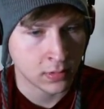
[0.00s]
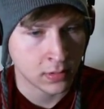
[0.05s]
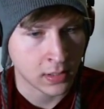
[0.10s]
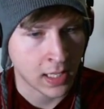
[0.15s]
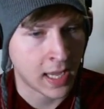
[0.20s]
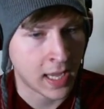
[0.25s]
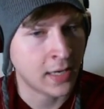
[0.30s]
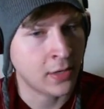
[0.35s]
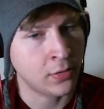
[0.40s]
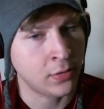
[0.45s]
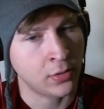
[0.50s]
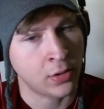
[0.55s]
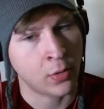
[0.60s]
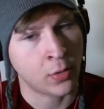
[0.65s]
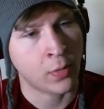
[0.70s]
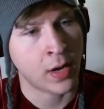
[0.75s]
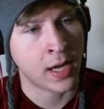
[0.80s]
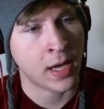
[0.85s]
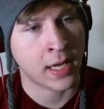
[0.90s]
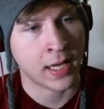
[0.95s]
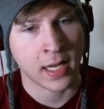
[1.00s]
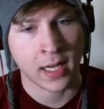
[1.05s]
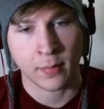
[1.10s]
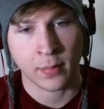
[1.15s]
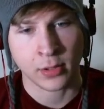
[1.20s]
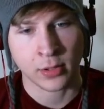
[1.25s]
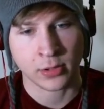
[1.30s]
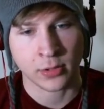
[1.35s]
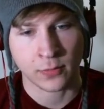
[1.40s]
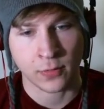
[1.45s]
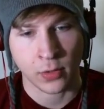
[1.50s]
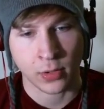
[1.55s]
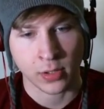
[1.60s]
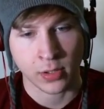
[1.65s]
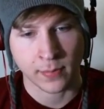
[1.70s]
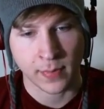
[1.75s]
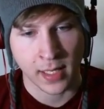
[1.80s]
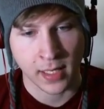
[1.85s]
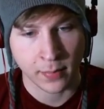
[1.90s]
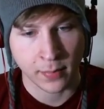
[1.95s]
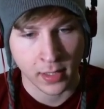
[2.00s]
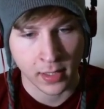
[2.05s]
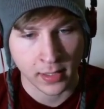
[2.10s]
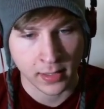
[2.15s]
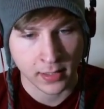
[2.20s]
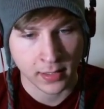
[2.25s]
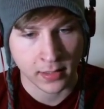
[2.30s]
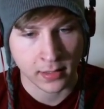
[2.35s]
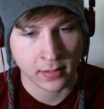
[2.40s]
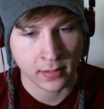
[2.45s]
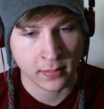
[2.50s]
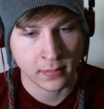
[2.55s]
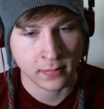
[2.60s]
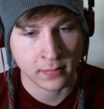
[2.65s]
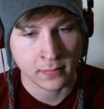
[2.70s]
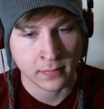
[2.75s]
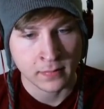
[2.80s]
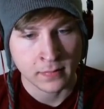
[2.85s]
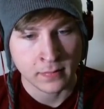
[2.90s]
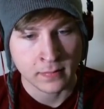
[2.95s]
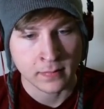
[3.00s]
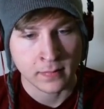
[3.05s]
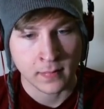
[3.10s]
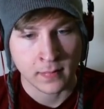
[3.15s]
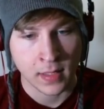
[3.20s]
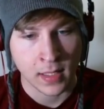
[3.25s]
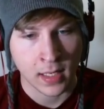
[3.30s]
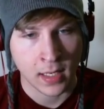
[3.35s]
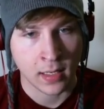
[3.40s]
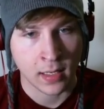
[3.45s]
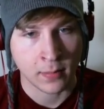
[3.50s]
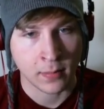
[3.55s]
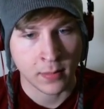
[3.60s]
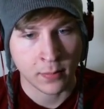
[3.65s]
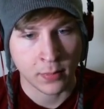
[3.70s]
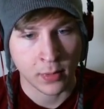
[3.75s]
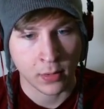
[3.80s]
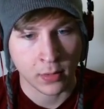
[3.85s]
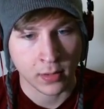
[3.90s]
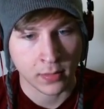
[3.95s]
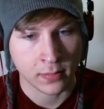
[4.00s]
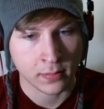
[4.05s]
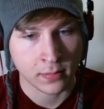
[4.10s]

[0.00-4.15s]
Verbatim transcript: I don't know why I got a bunch of focus back, but I did. Get broken.